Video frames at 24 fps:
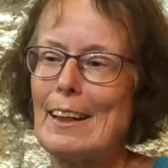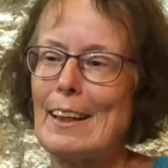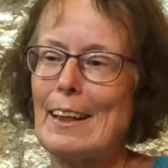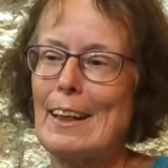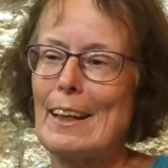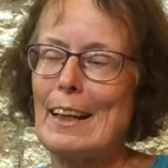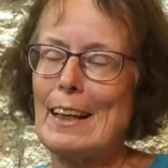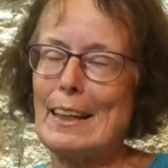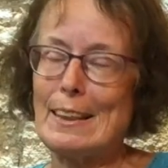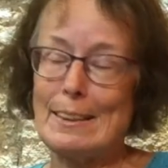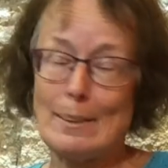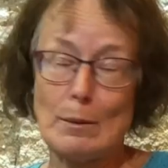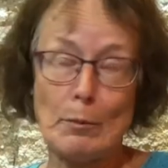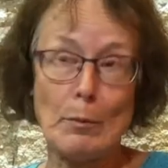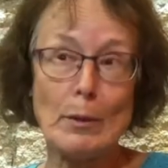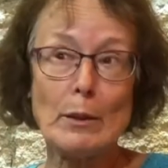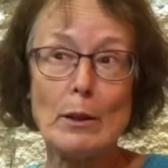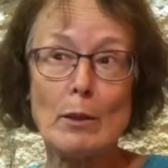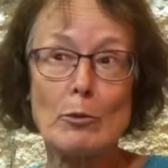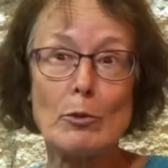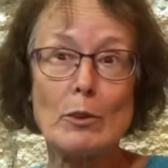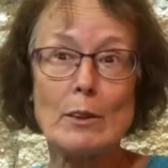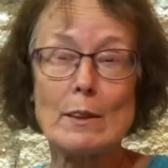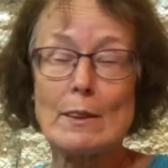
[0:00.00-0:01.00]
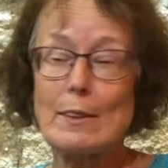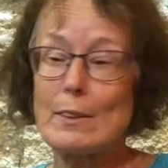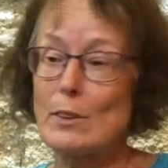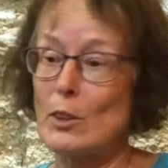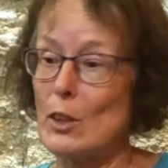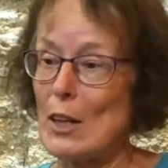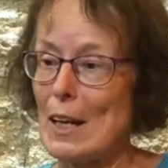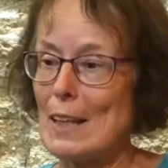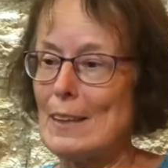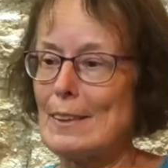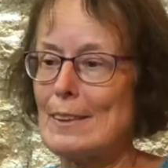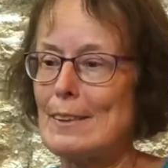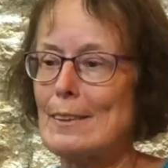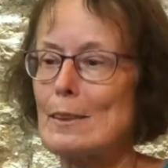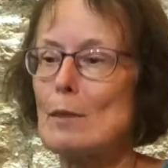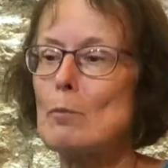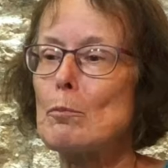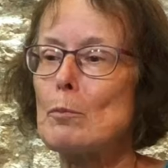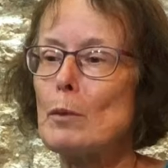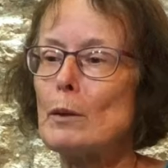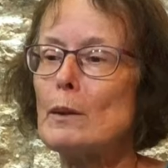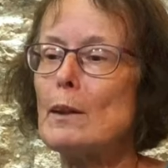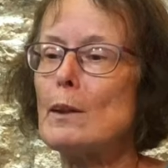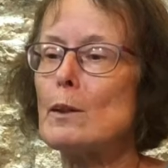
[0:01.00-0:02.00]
It's a bit of a stress, but it's